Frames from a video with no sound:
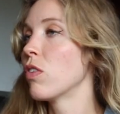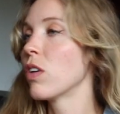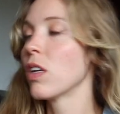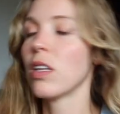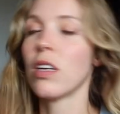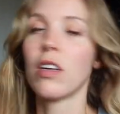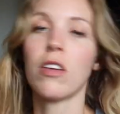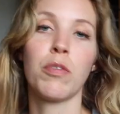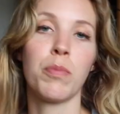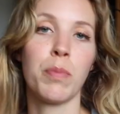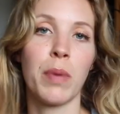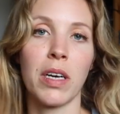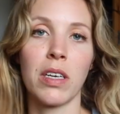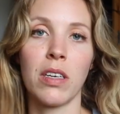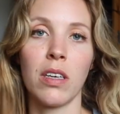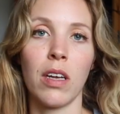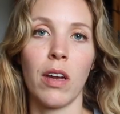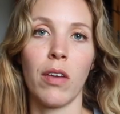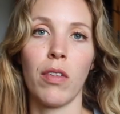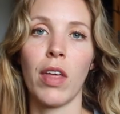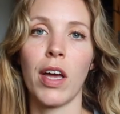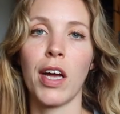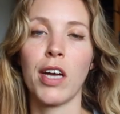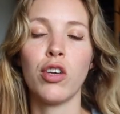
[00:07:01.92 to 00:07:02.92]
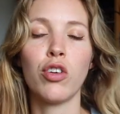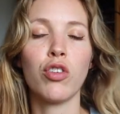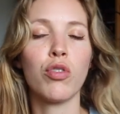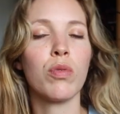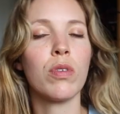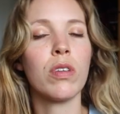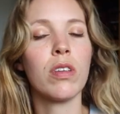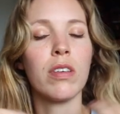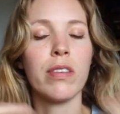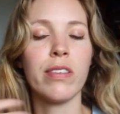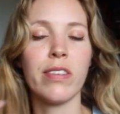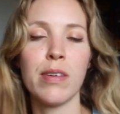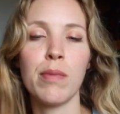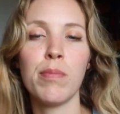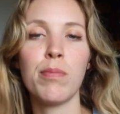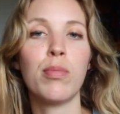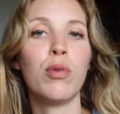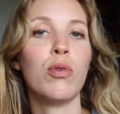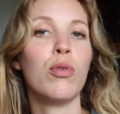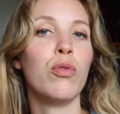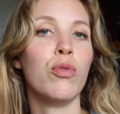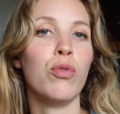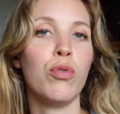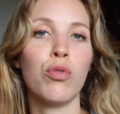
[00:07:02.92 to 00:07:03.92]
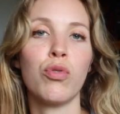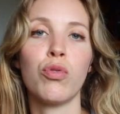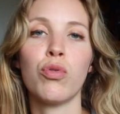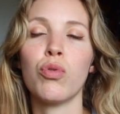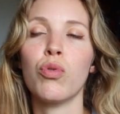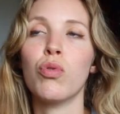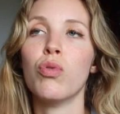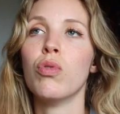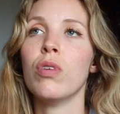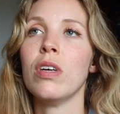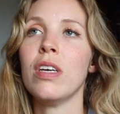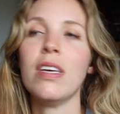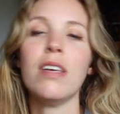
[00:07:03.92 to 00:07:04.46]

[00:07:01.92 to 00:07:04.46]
really expecting anything, and just want a simple, neutral,